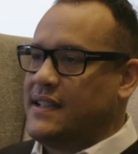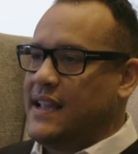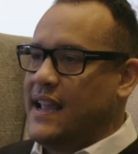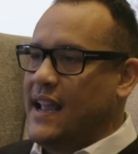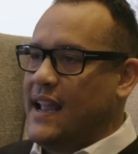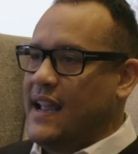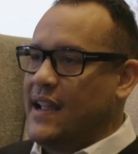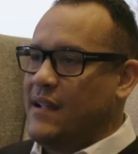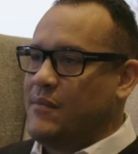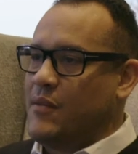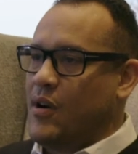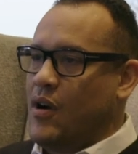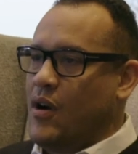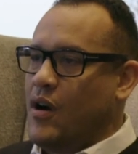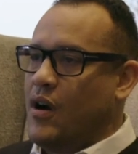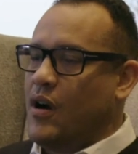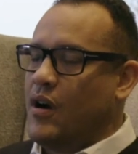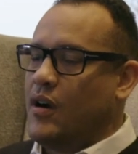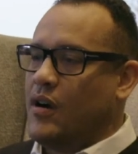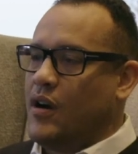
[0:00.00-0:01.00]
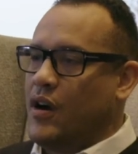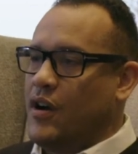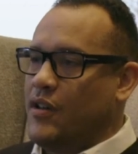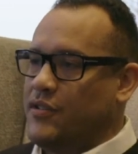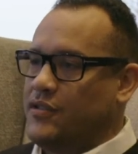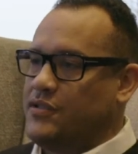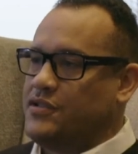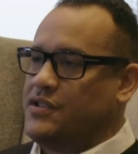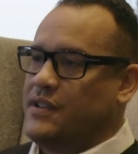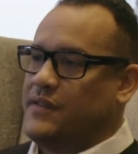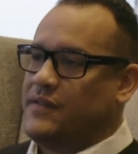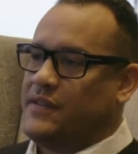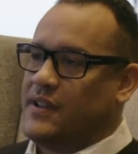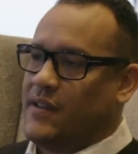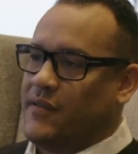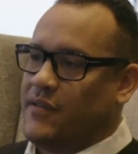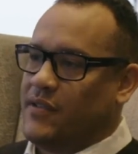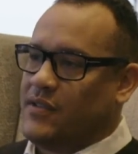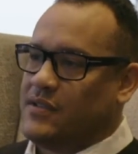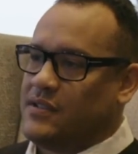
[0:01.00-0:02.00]
game are other chief
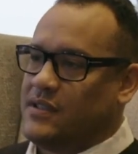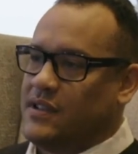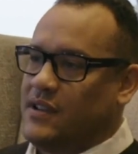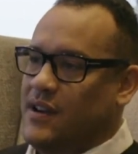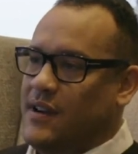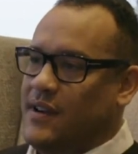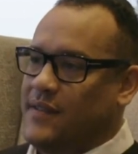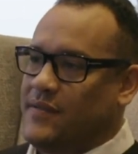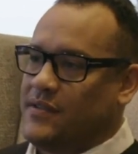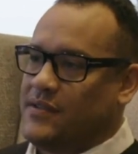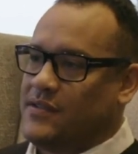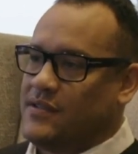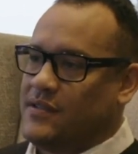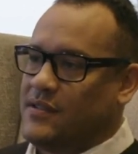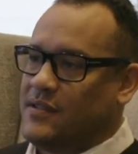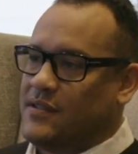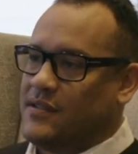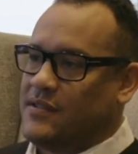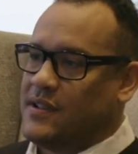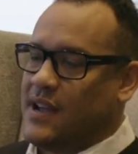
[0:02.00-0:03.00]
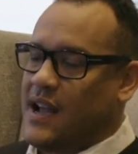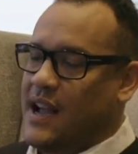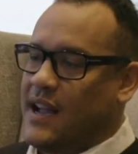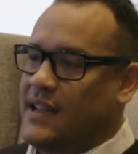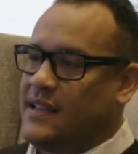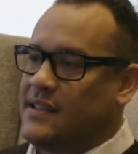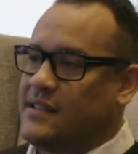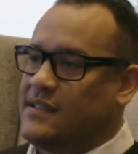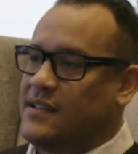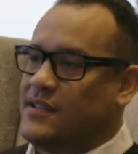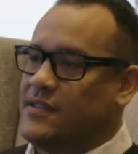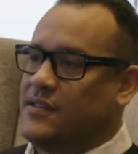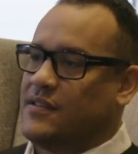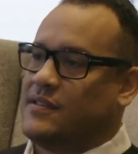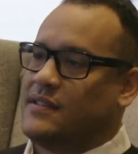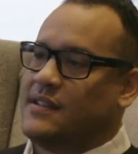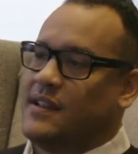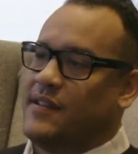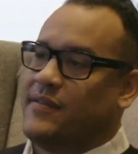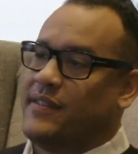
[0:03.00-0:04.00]
diversity officers. I consider
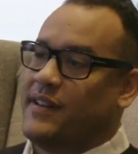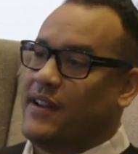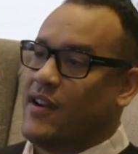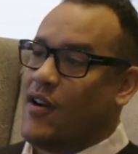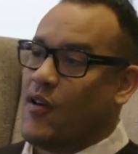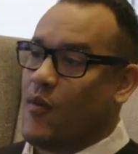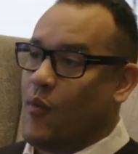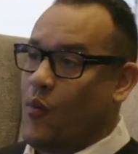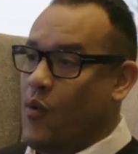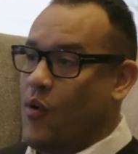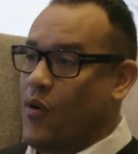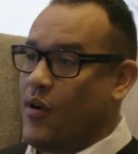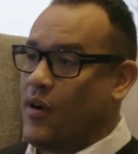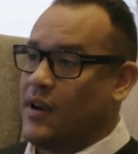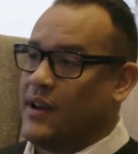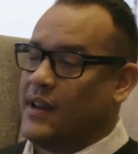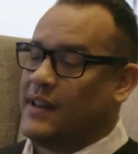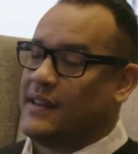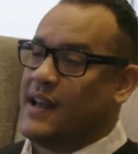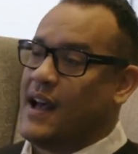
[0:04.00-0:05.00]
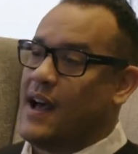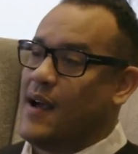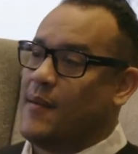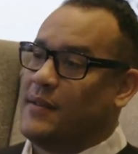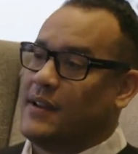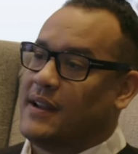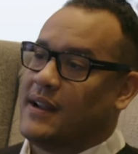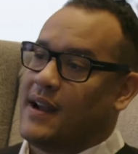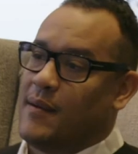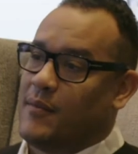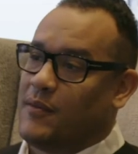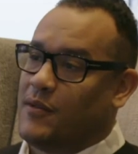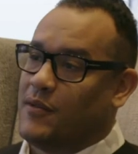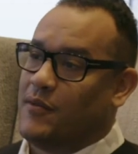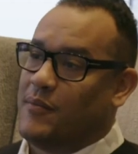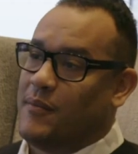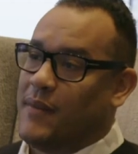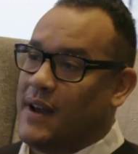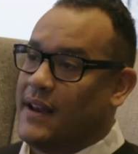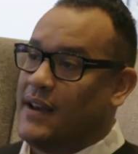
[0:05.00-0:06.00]
Tiffany R. Warren at the Omnicom
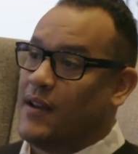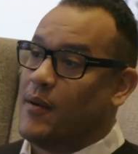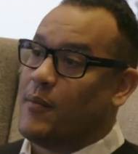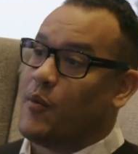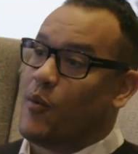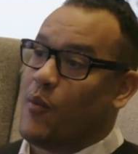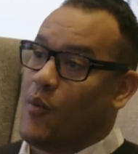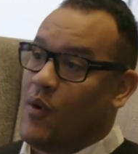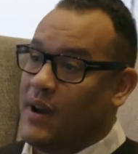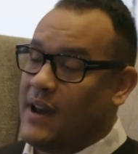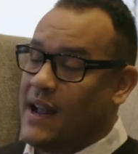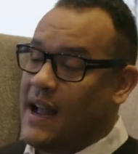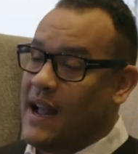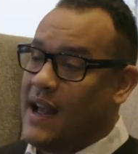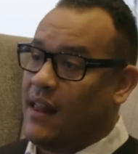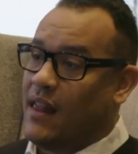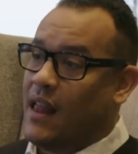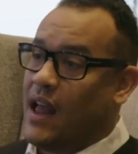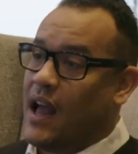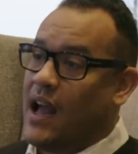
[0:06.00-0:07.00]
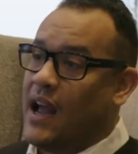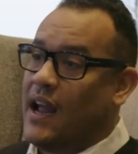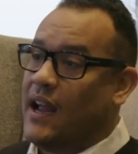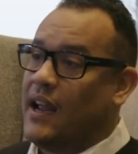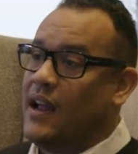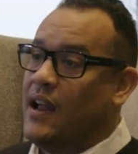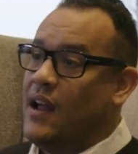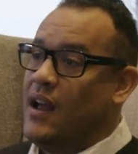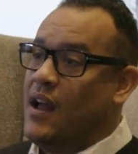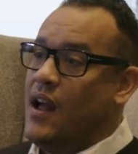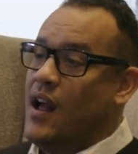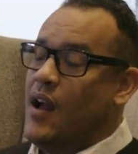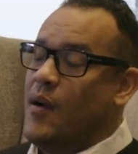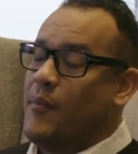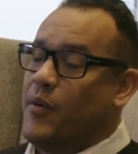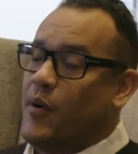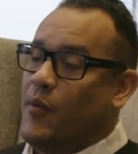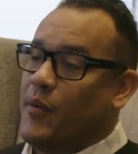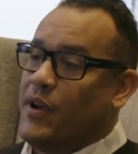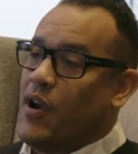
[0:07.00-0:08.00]
Group my #1 ally,
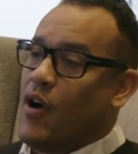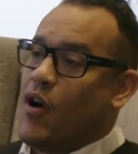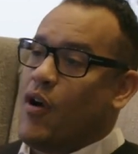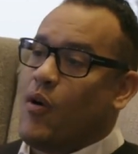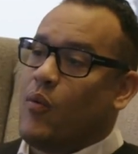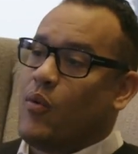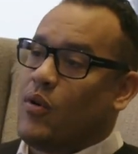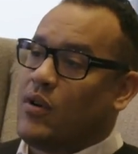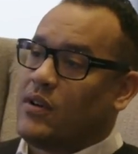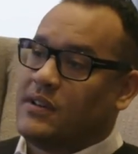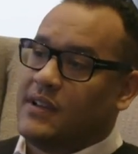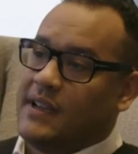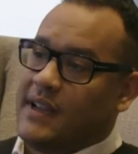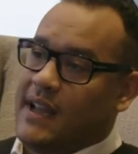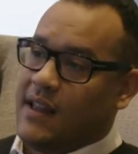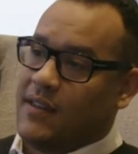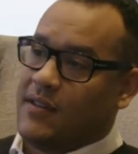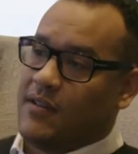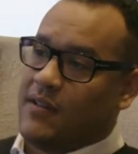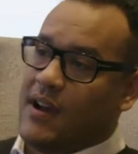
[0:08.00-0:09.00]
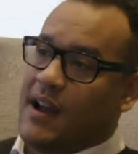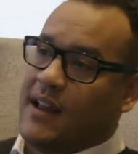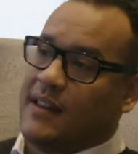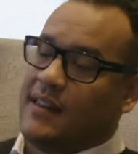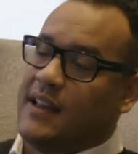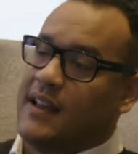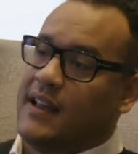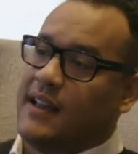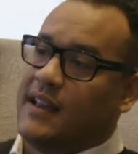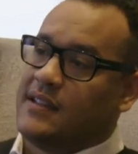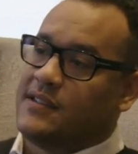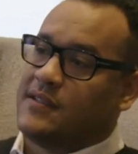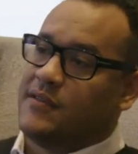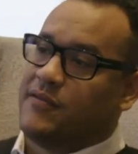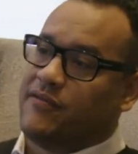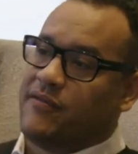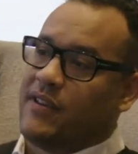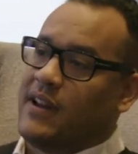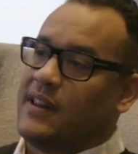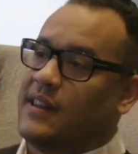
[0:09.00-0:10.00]
but we all work together. I think it's a
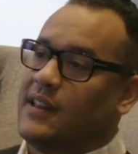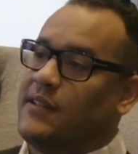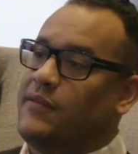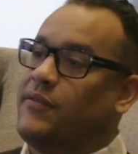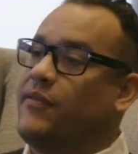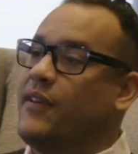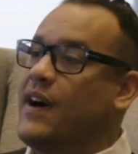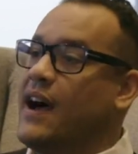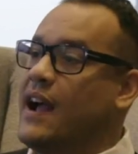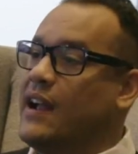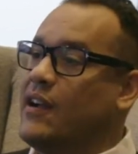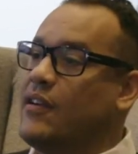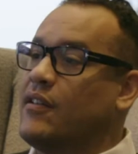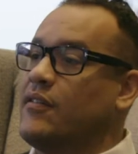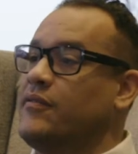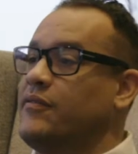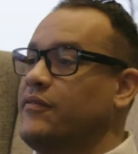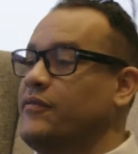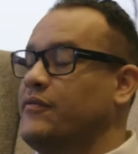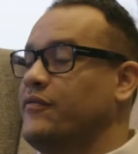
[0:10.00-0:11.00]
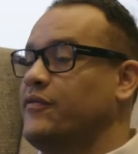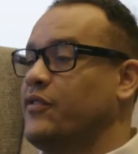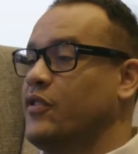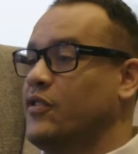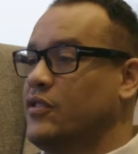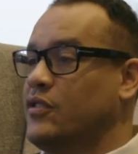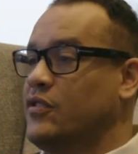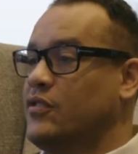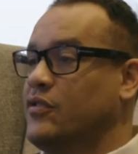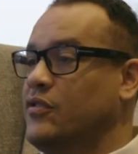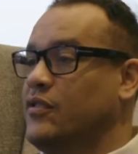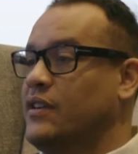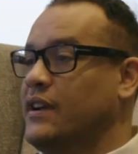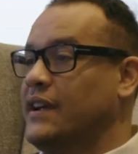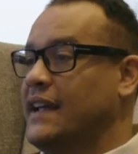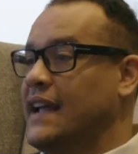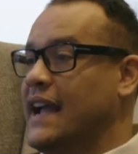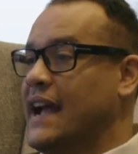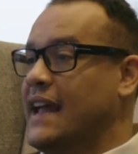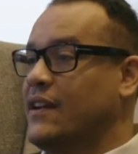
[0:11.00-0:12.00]
friendly fire vertical
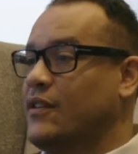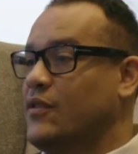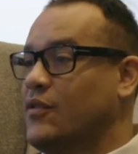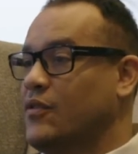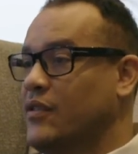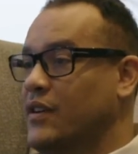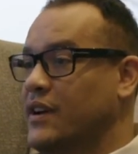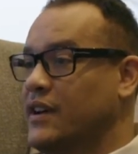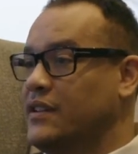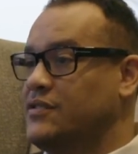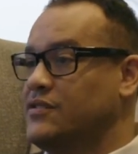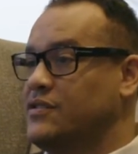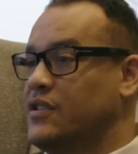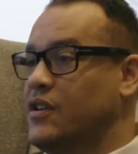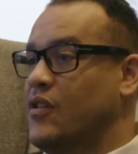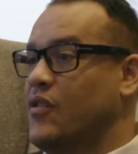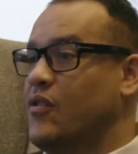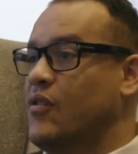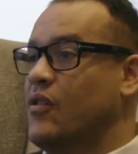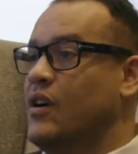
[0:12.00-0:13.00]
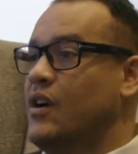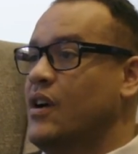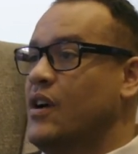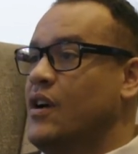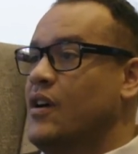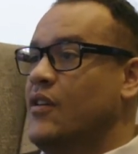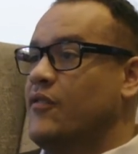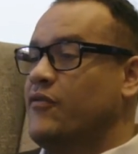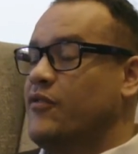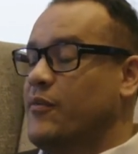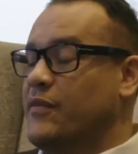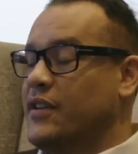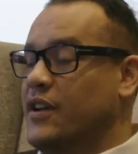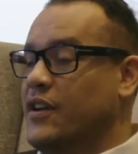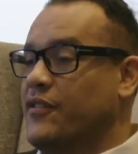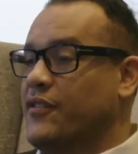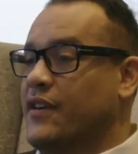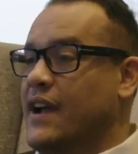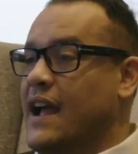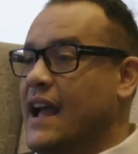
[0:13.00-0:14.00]
and category. So from the
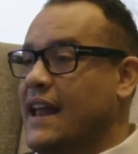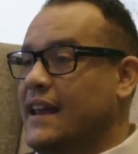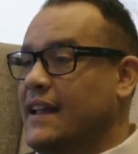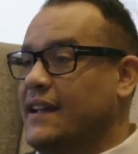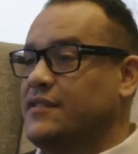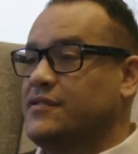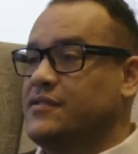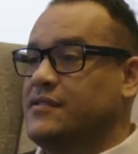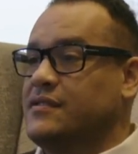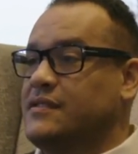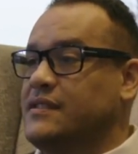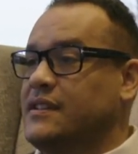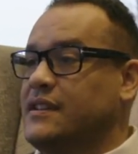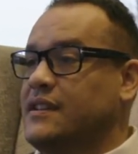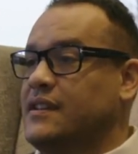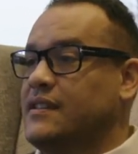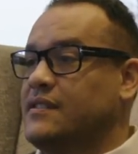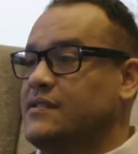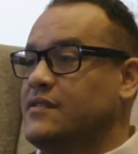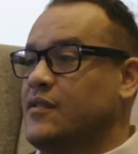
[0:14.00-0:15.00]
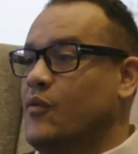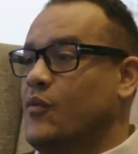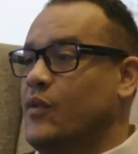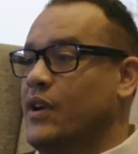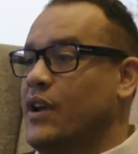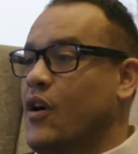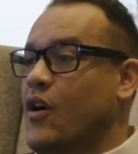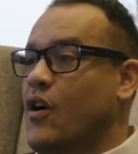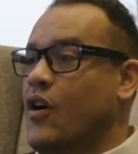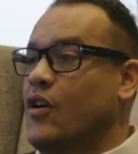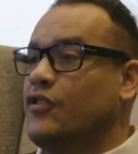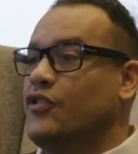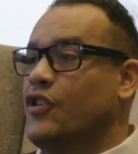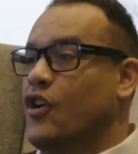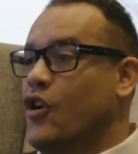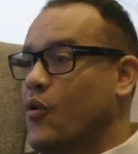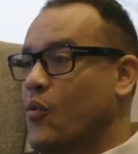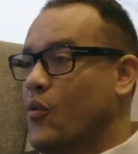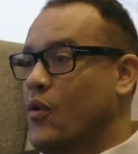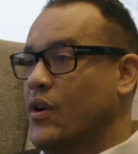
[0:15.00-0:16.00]
other ad agencies, we all
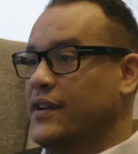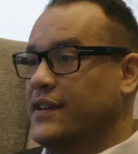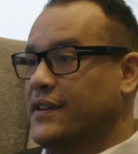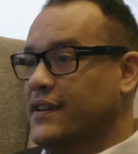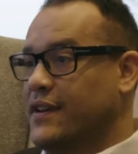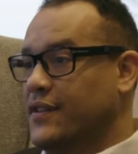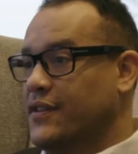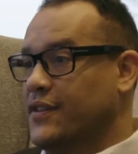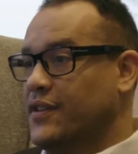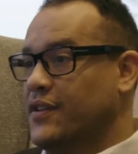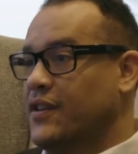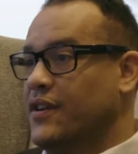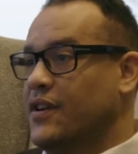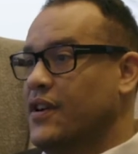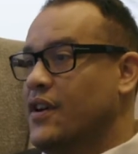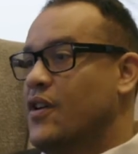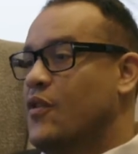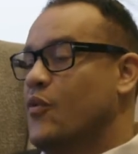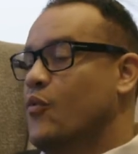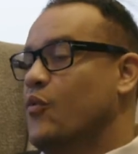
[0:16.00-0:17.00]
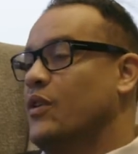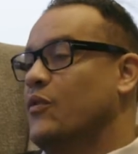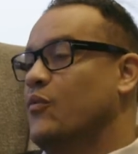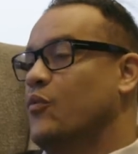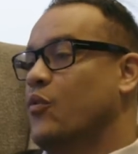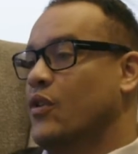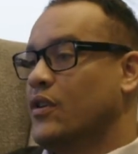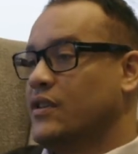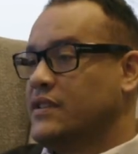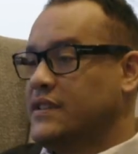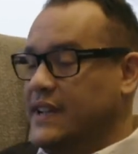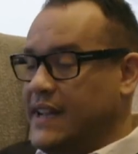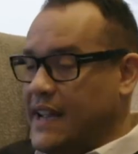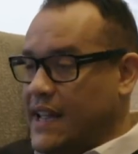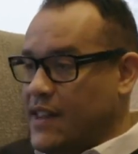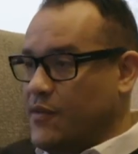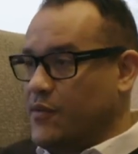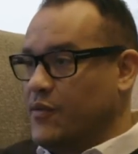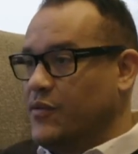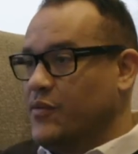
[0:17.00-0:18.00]
know one another. We work
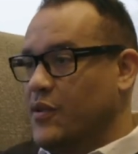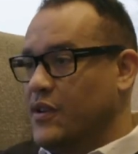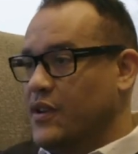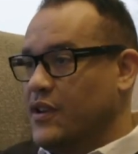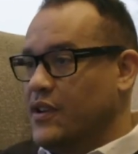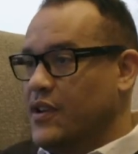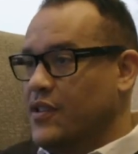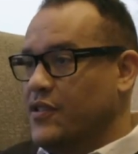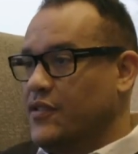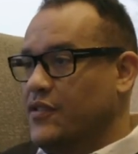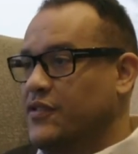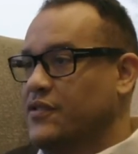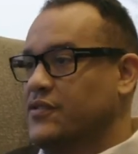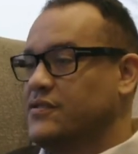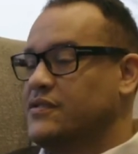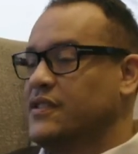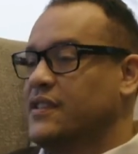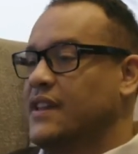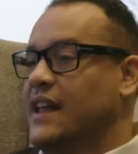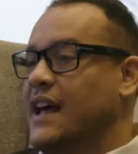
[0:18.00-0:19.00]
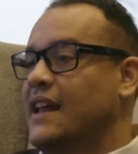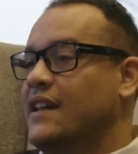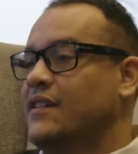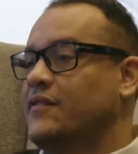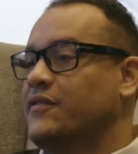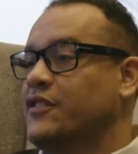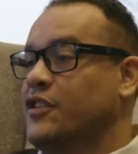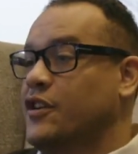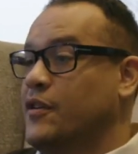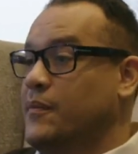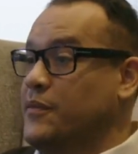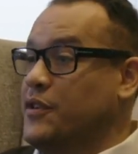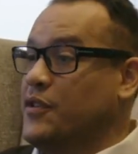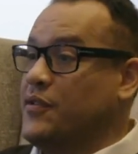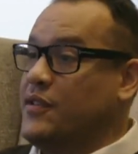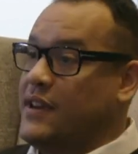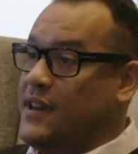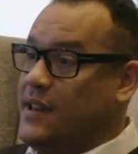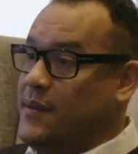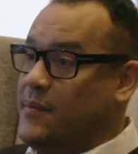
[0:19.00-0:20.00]
together with one another. There's a lot of
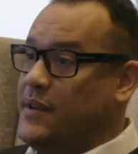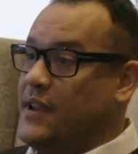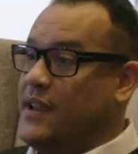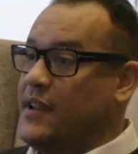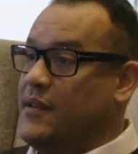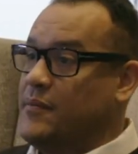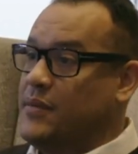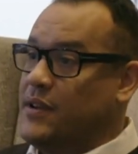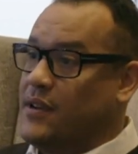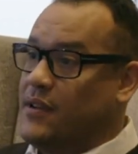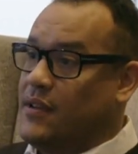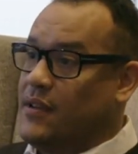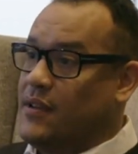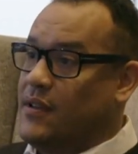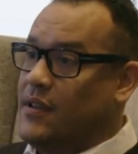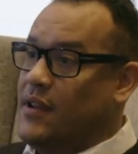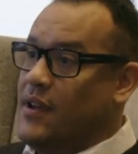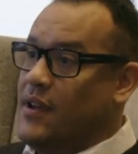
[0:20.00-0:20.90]
community being built.